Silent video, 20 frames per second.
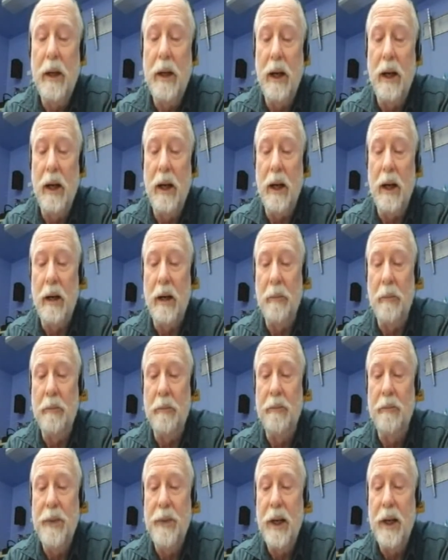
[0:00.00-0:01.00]
um,
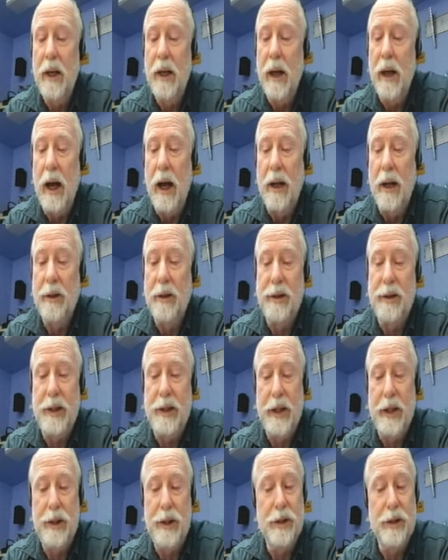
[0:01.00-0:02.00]
other
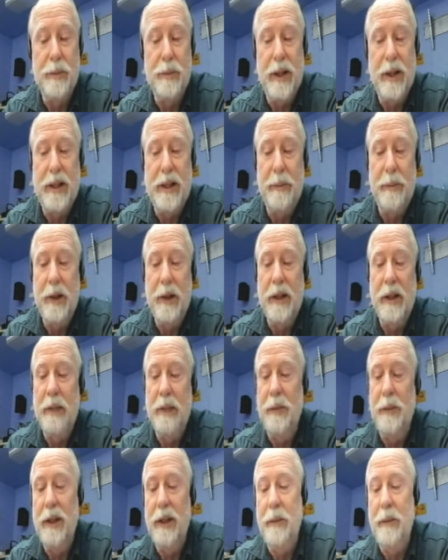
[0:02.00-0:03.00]
stations may typically
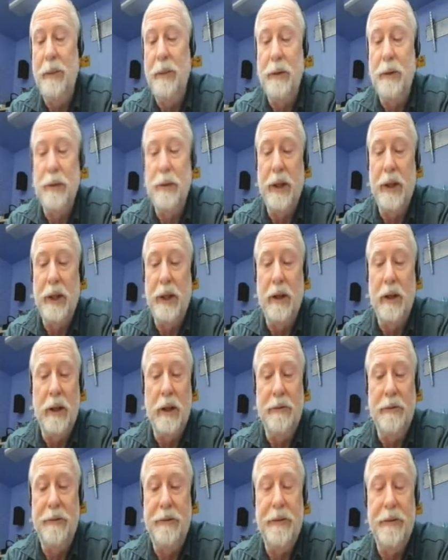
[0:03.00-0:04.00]
be between uh,
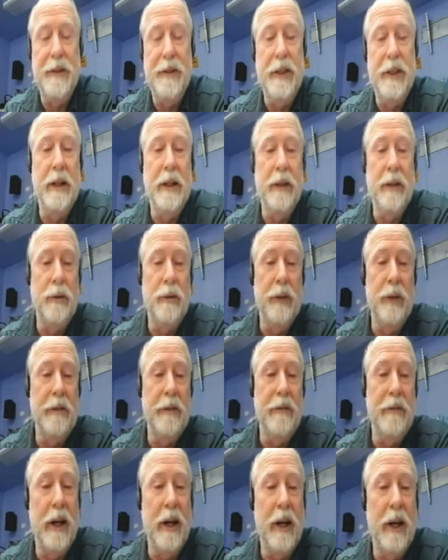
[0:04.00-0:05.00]
15 and
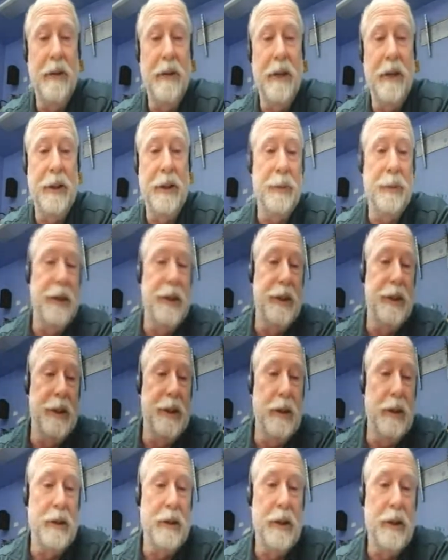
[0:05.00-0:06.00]
25
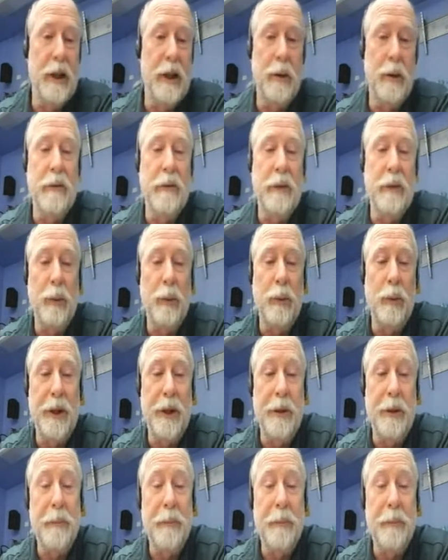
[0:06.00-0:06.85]
expeditioners uh, over winter.